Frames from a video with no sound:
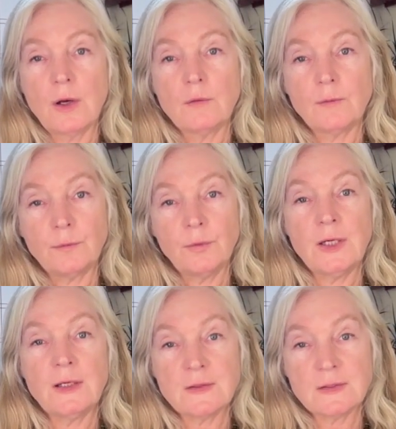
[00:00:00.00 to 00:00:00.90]

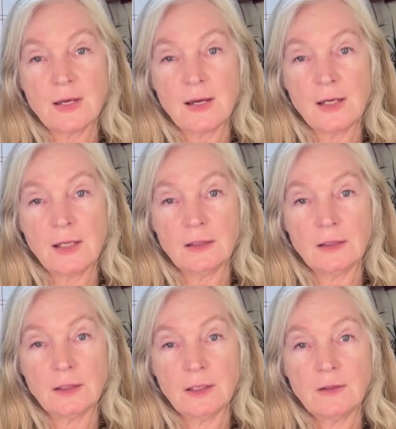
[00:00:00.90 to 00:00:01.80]
free inside
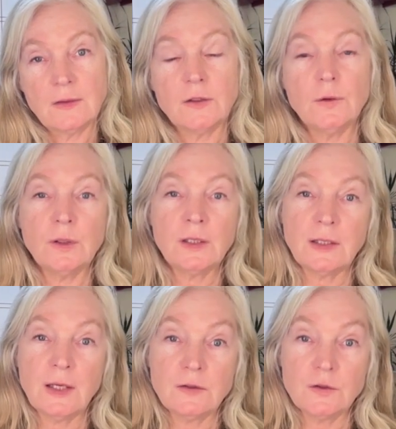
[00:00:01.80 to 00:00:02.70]
that you can
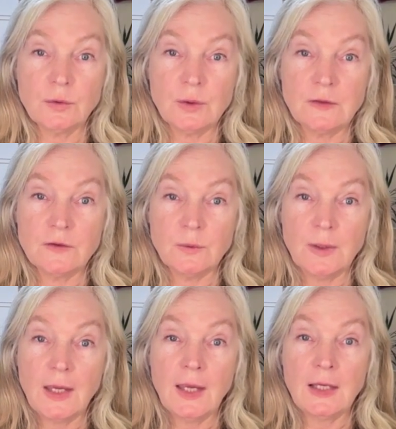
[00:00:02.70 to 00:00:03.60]
enter into
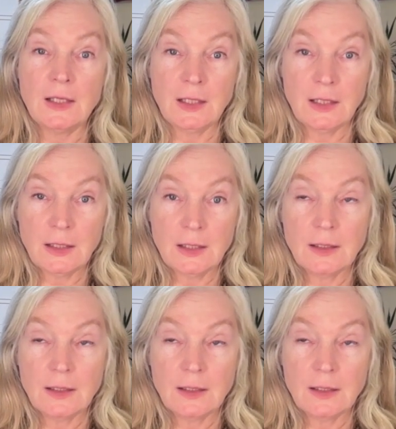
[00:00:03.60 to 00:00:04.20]
any